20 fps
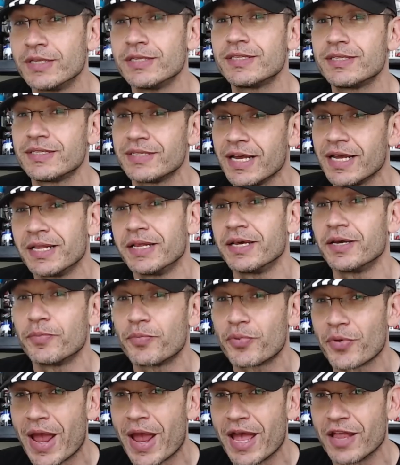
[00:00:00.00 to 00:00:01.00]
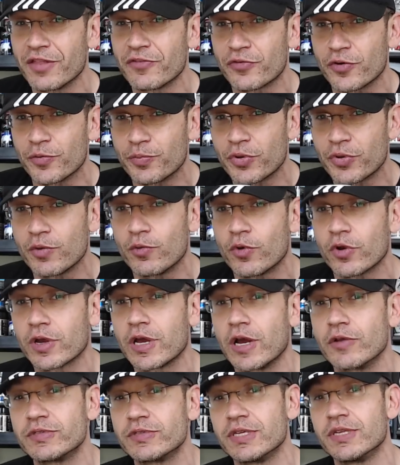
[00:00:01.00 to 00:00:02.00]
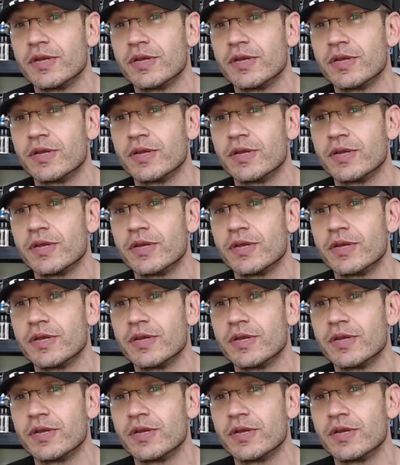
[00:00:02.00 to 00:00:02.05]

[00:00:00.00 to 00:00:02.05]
selling brand for pre-workouts in